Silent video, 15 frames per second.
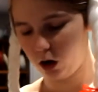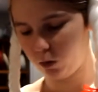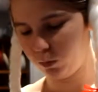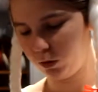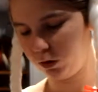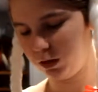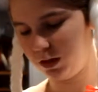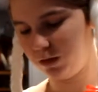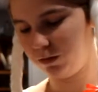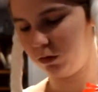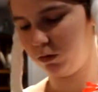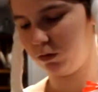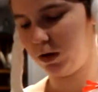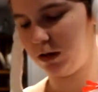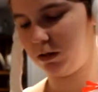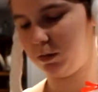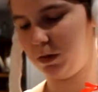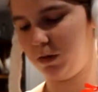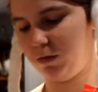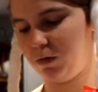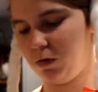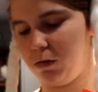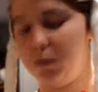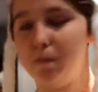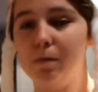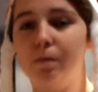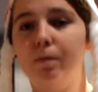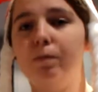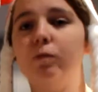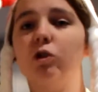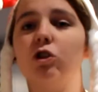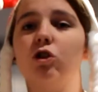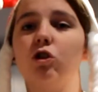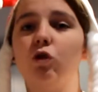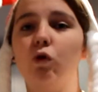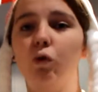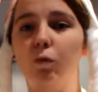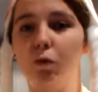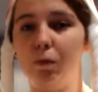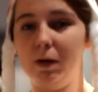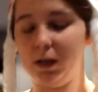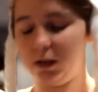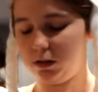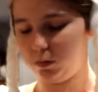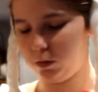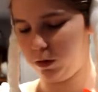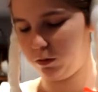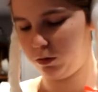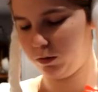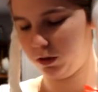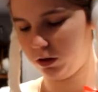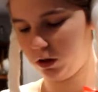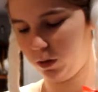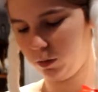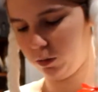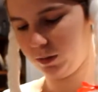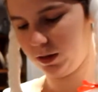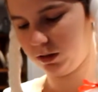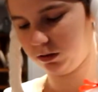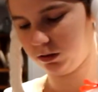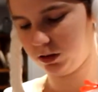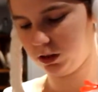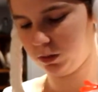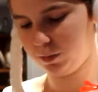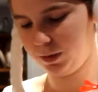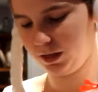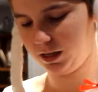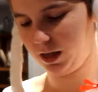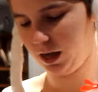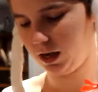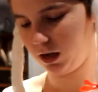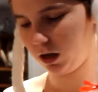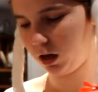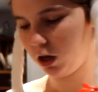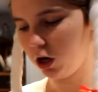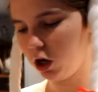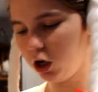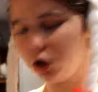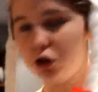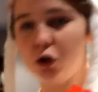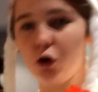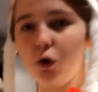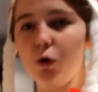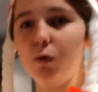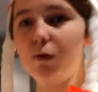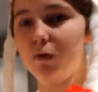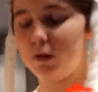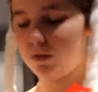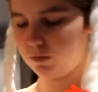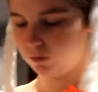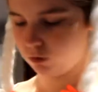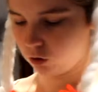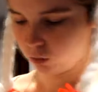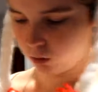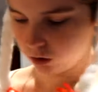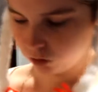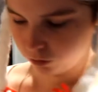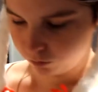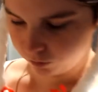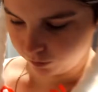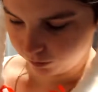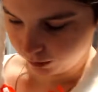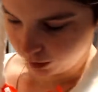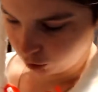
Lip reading: I will leave the recipe for just a normal mix, but I'm doing a double mix because it's a big cake. 250